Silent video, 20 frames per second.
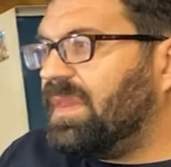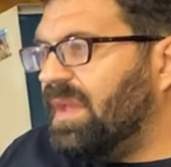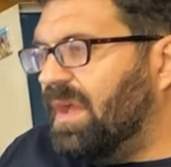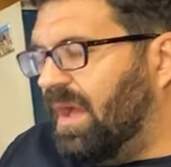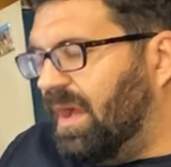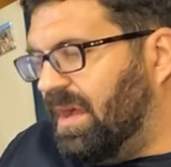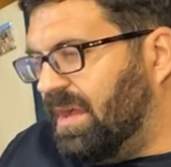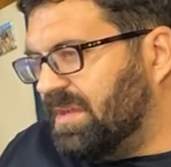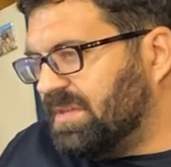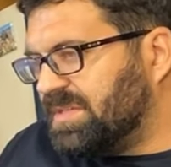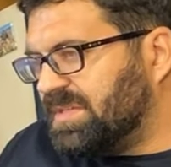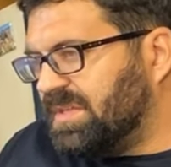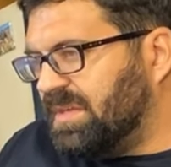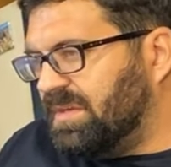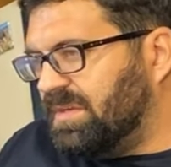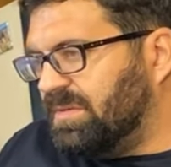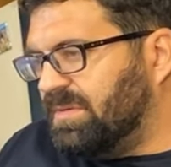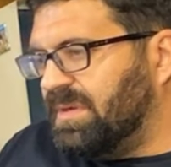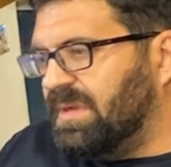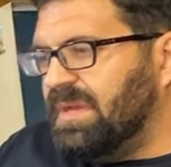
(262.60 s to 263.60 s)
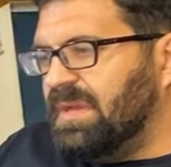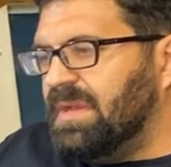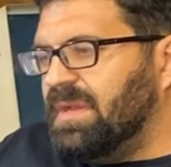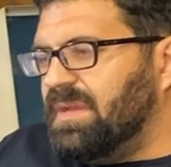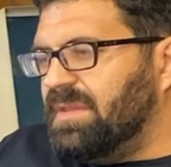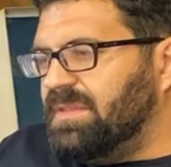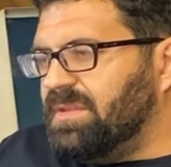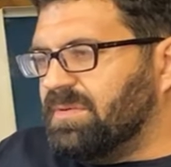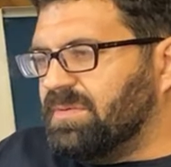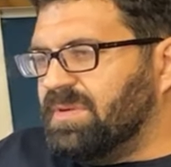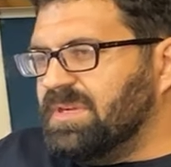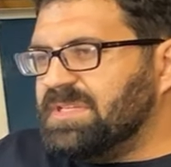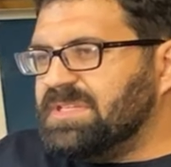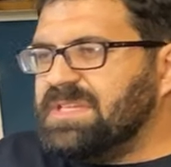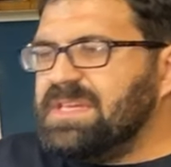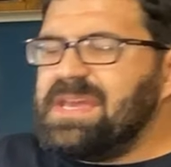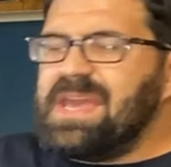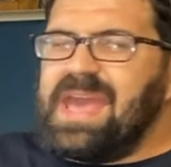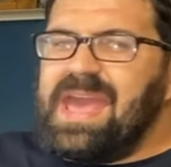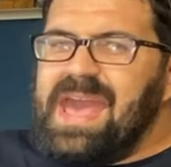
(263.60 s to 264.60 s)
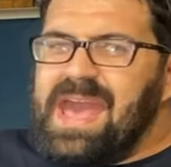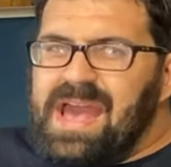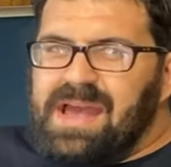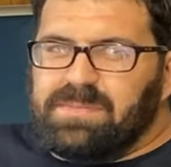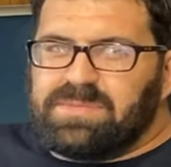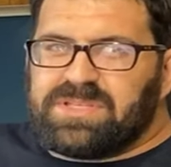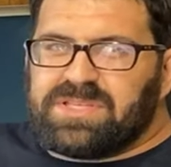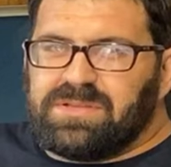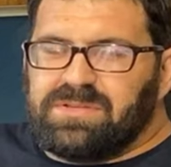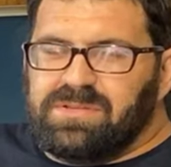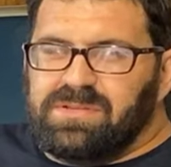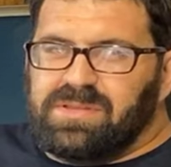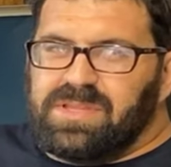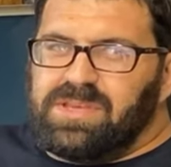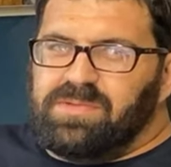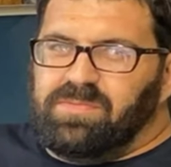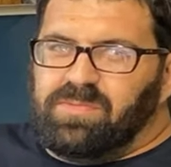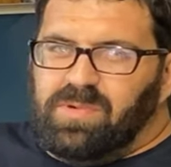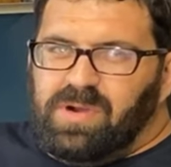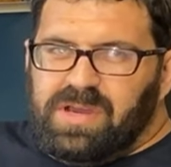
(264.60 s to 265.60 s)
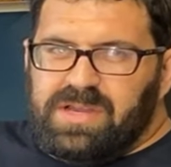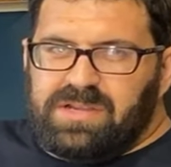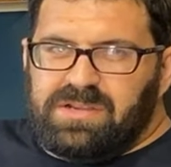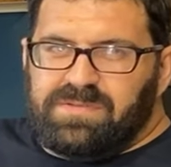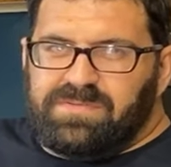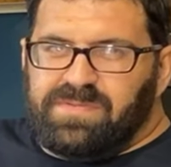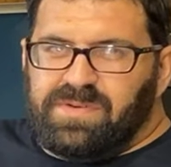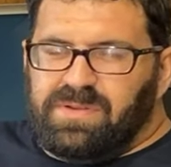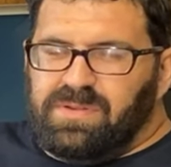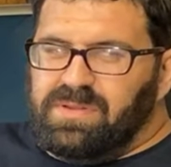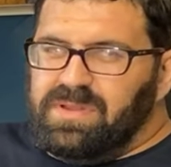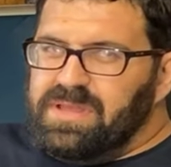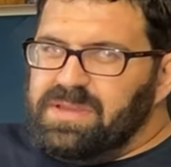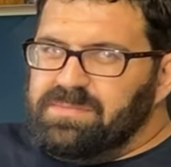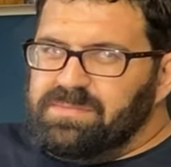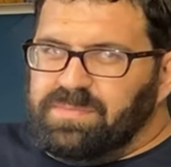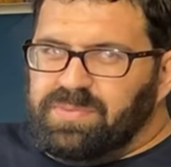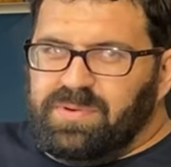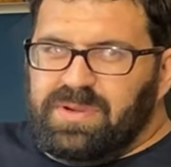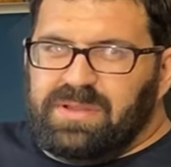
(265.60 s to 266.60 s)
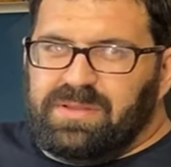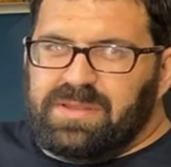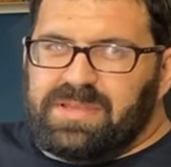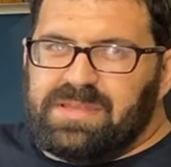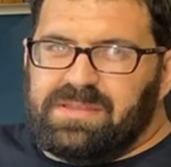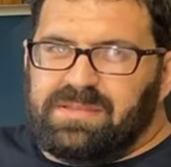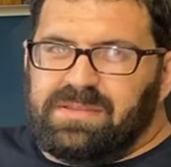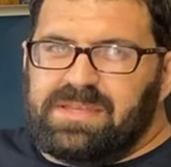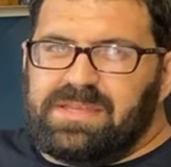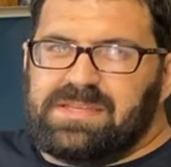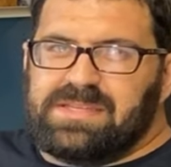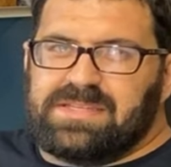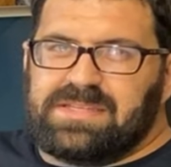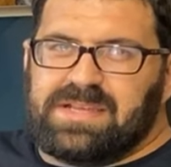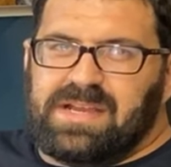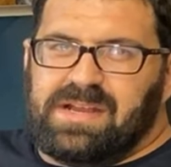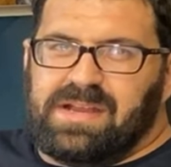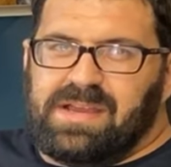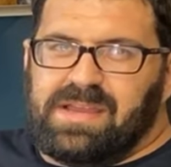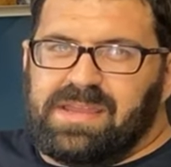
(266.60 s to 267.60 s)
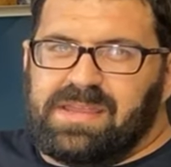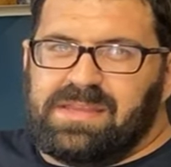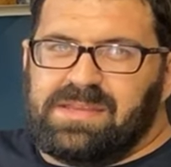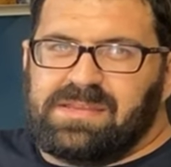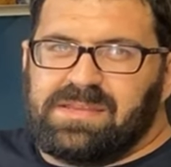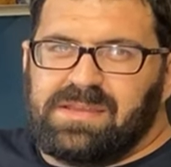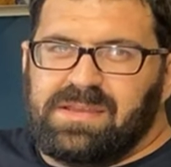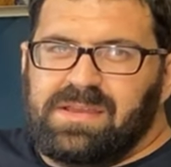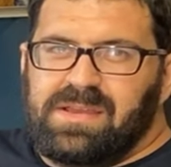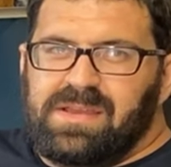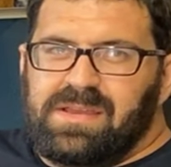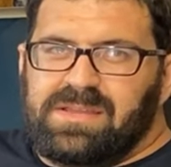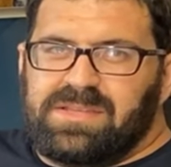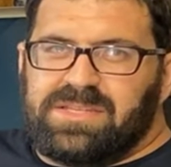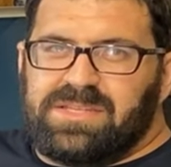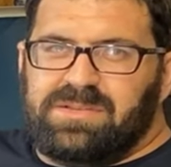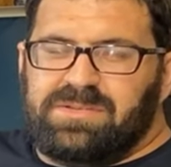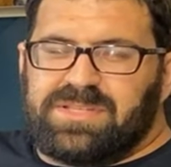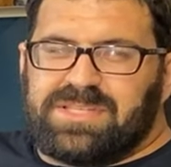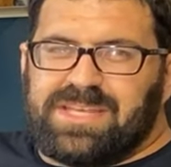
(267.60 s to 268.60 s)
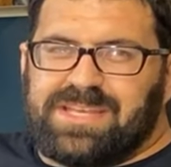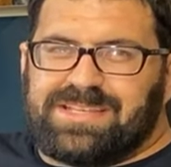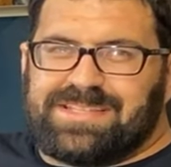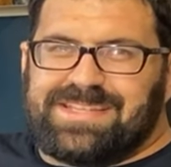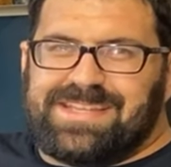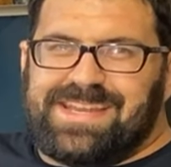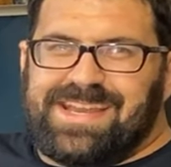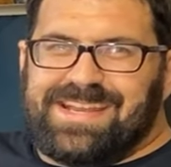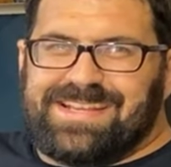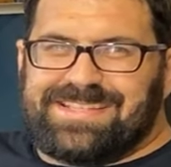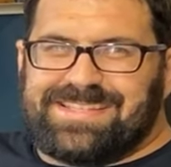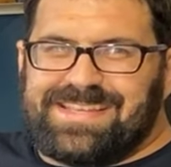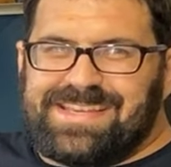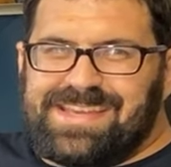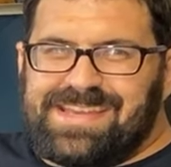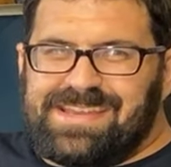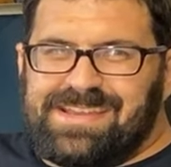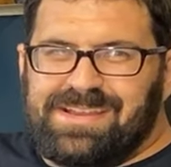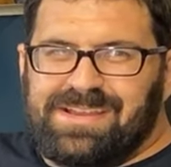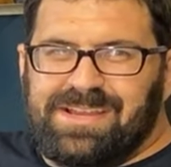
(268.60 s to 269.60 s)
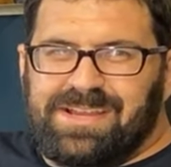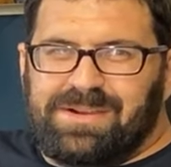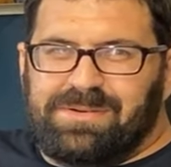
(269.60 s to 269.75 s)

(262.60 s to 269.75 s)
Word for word: Also, there was the absolutely wonderful and brilliantly designed 260 SE,